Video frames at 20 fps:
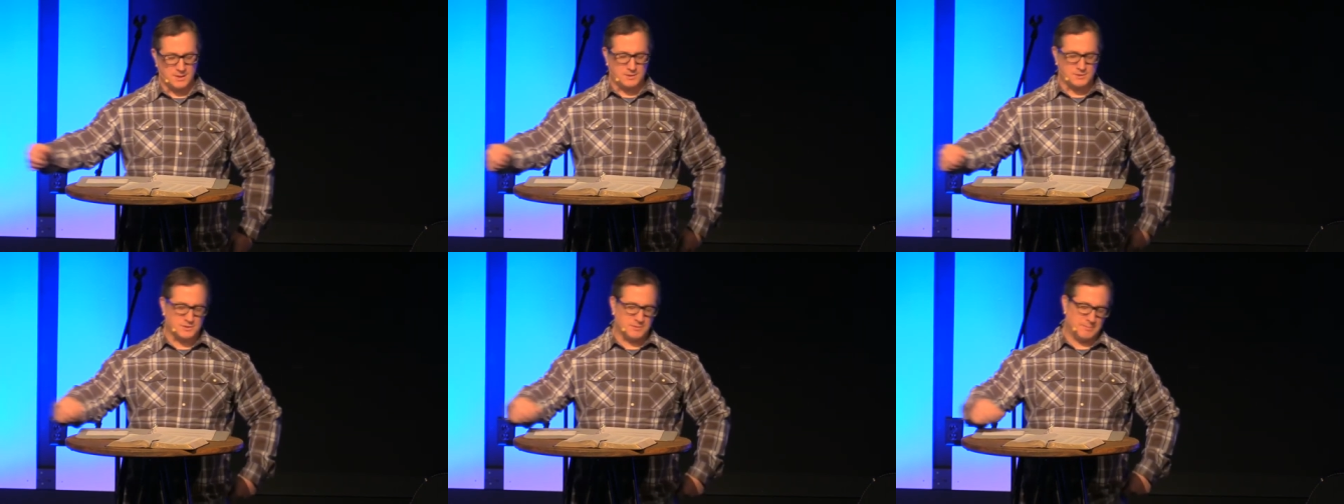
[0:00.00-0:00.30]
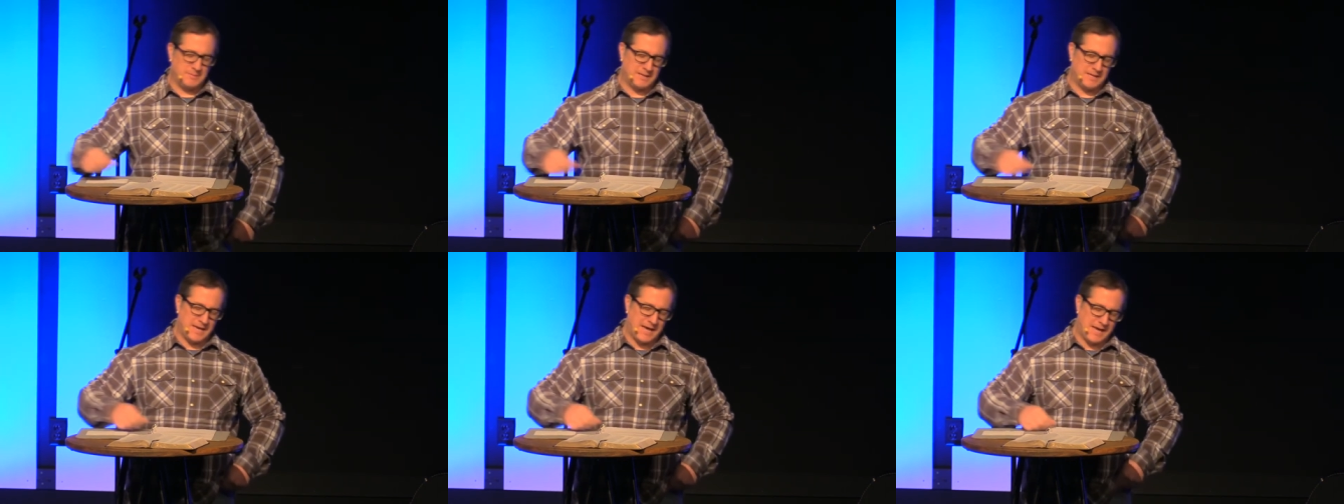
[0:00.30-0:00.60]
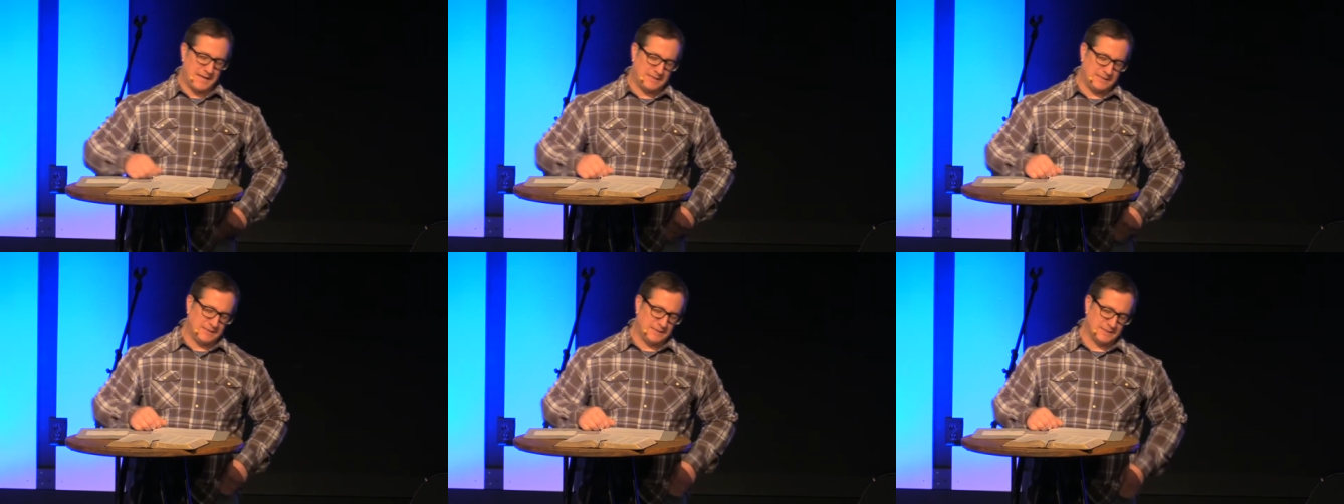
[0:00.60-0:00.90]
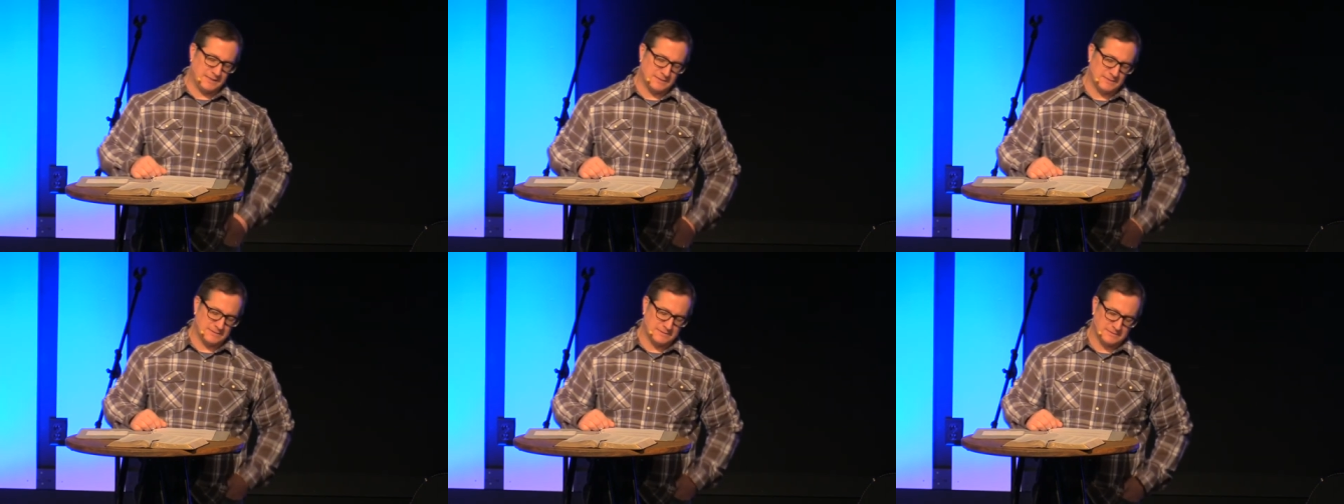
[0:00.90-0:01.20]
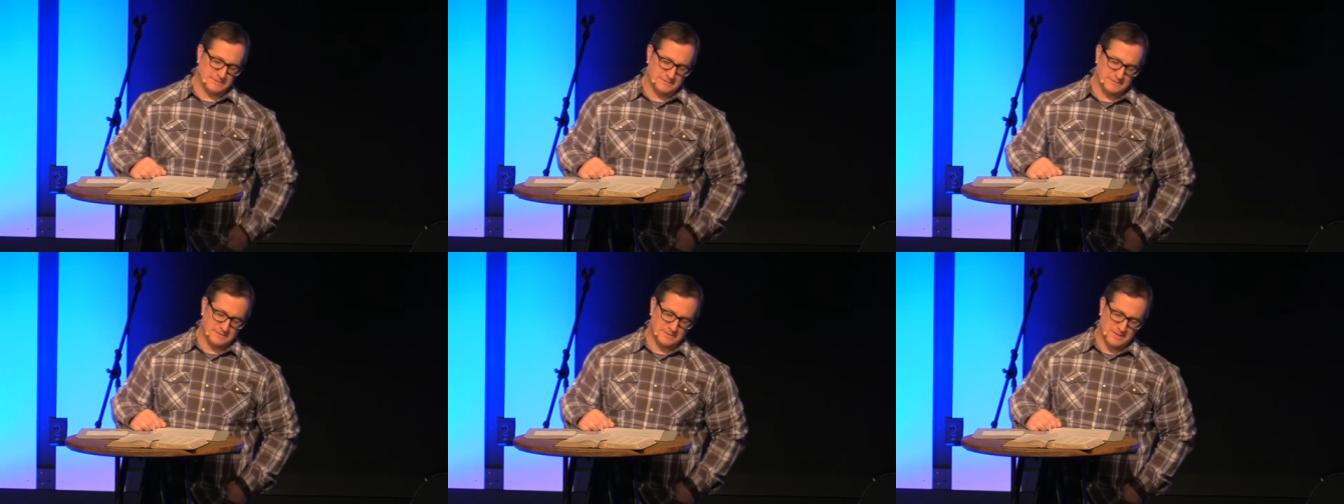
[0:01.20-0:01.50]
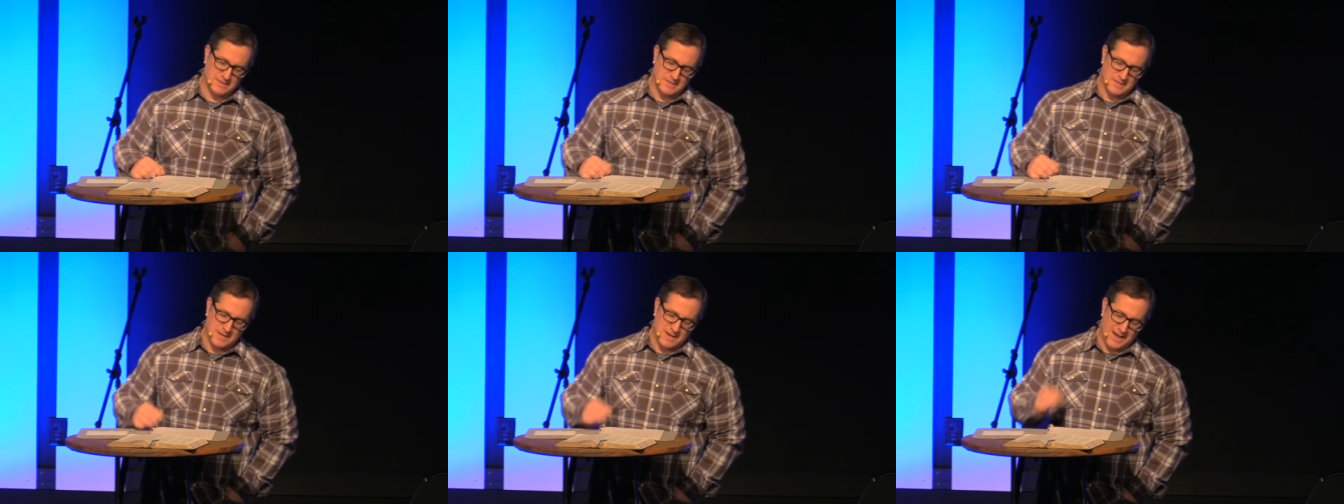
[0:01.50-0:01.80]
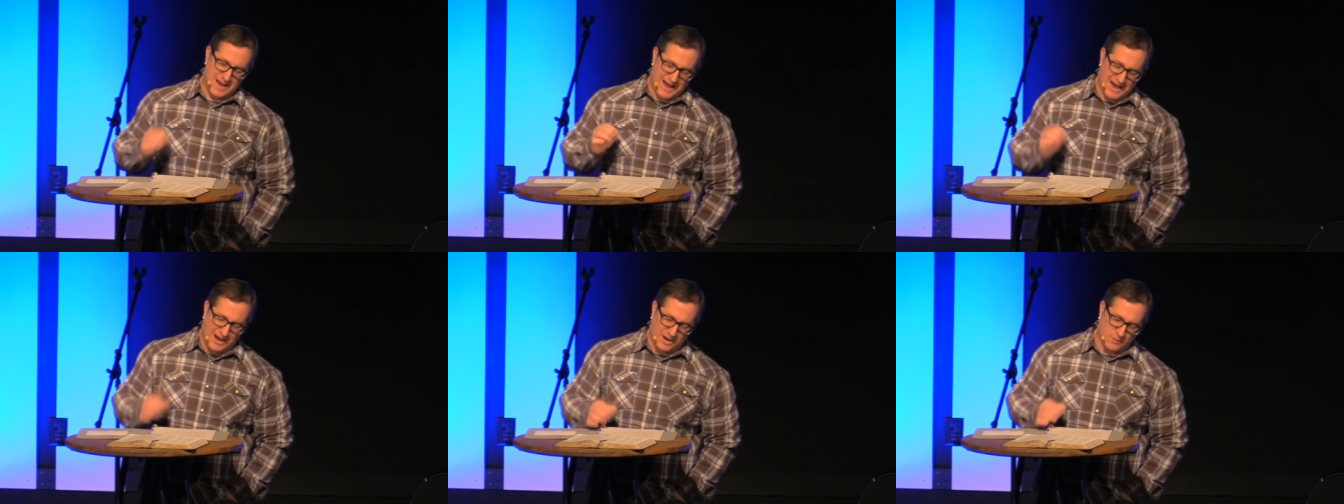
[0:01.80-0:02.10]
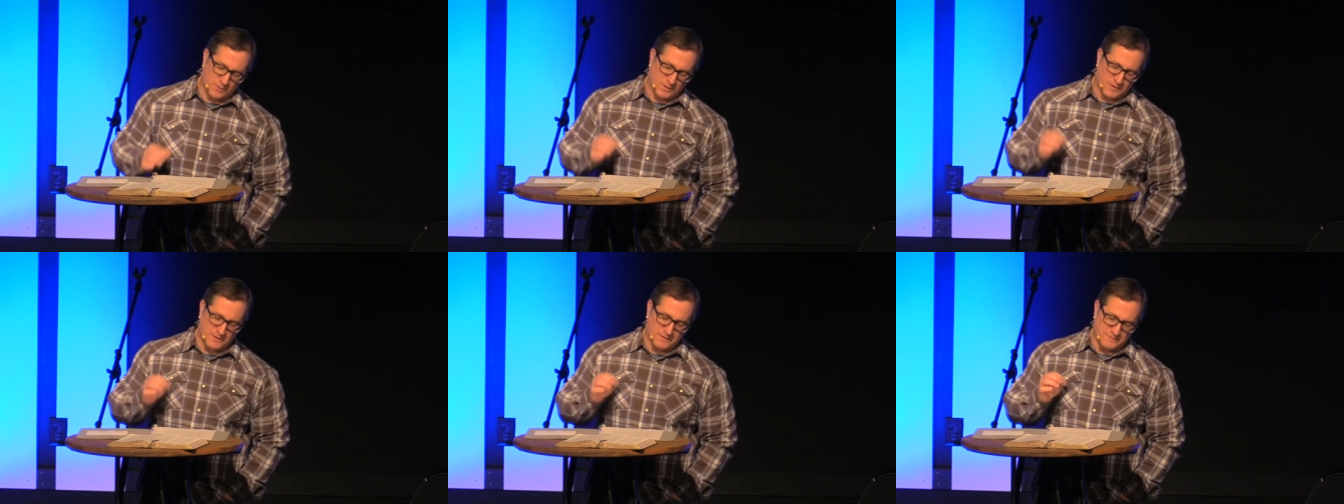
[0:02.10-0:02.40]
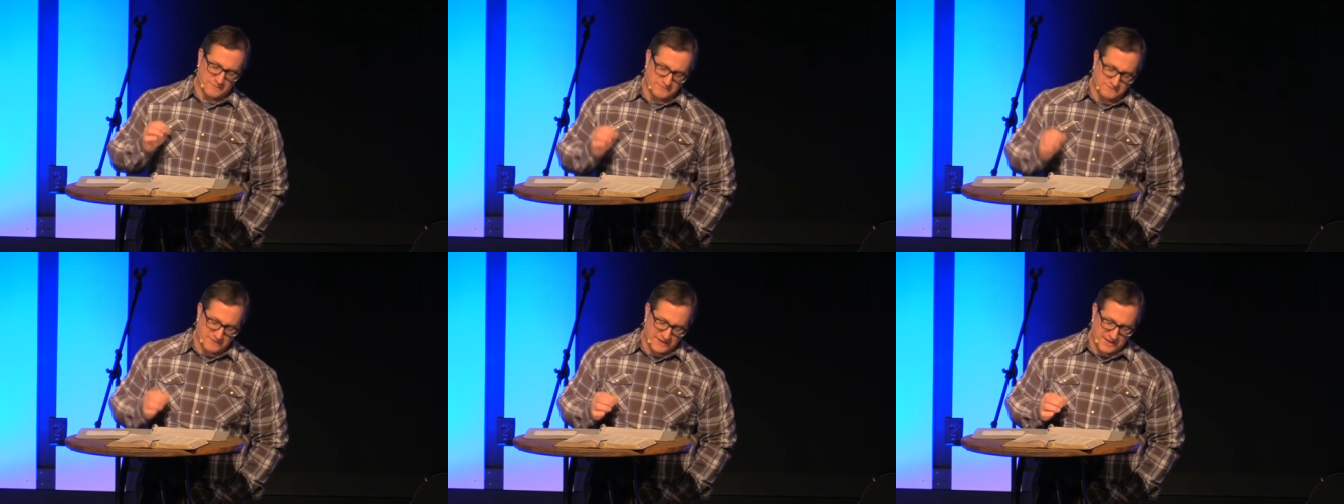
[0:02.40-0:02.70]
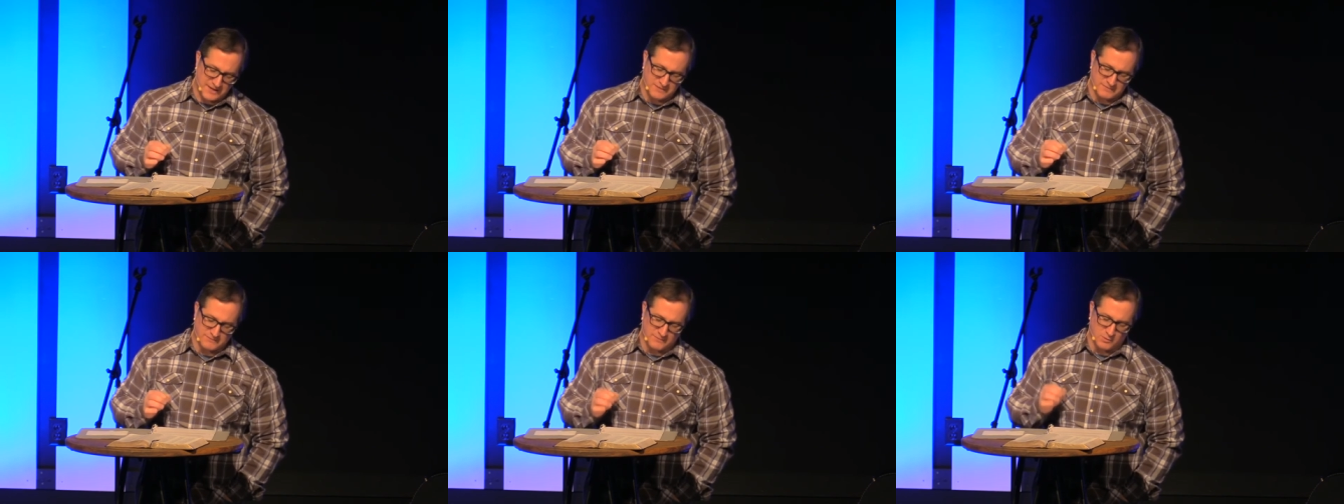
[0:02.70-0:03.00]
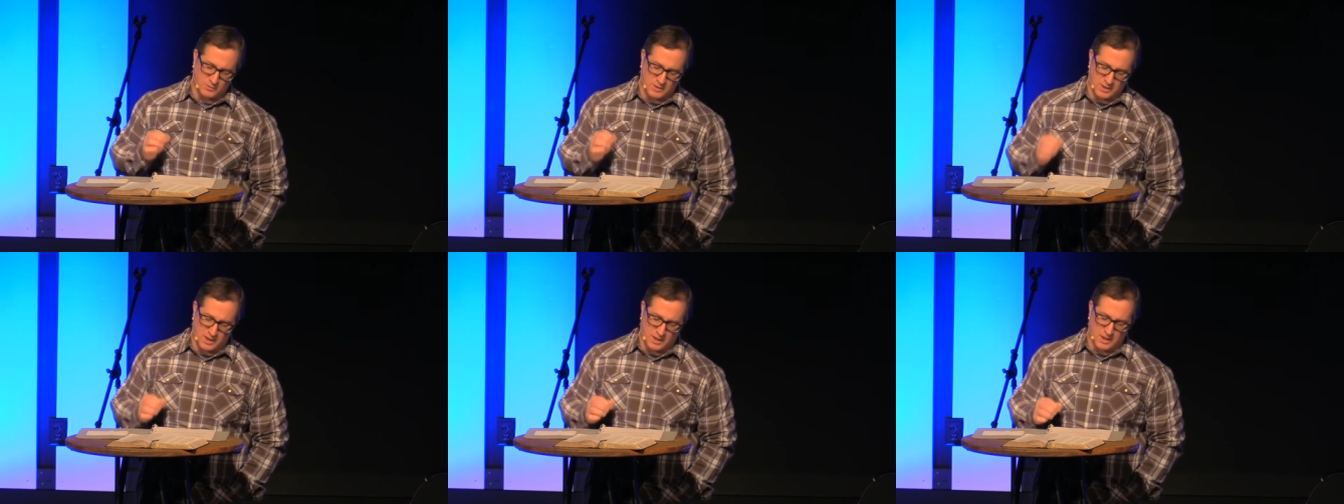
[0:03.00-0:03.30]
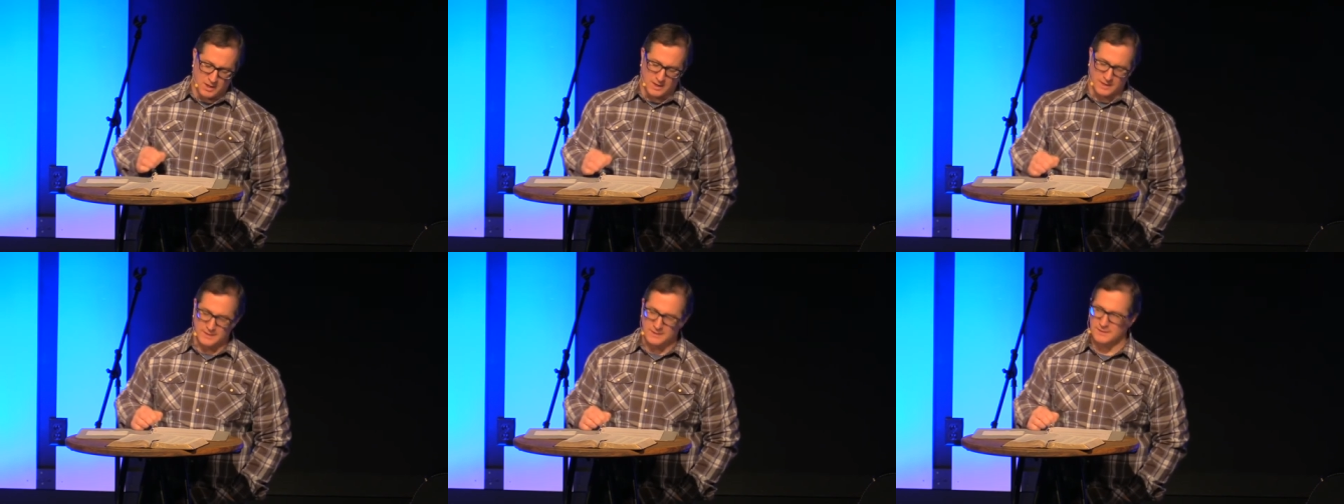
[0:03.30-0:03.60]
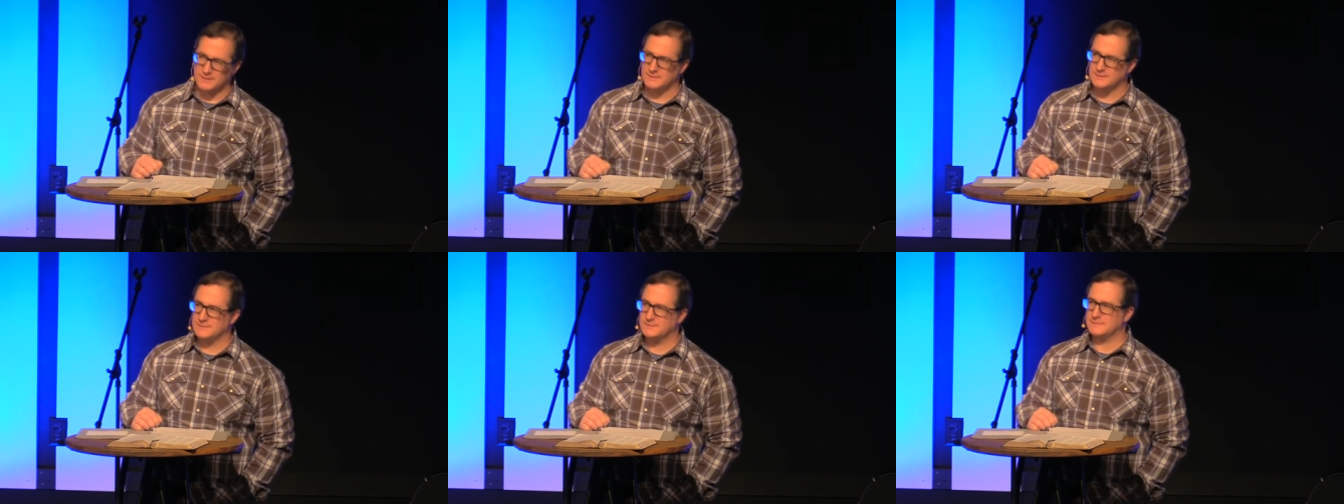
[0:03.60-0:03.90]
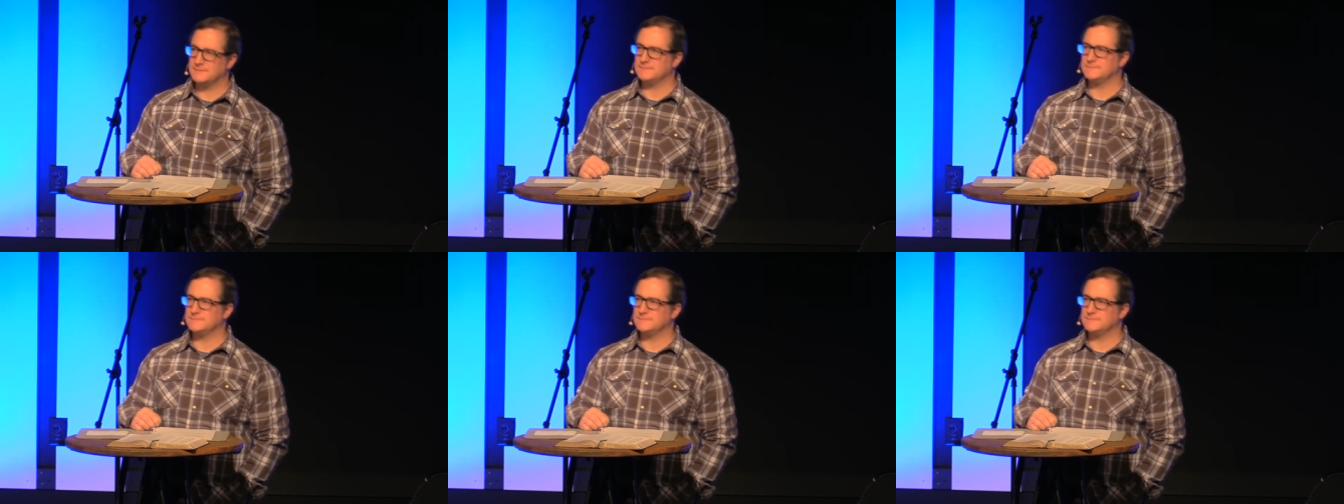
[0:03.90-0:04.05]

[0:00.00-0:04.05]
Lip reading: Here's the big idea. Our faithful God,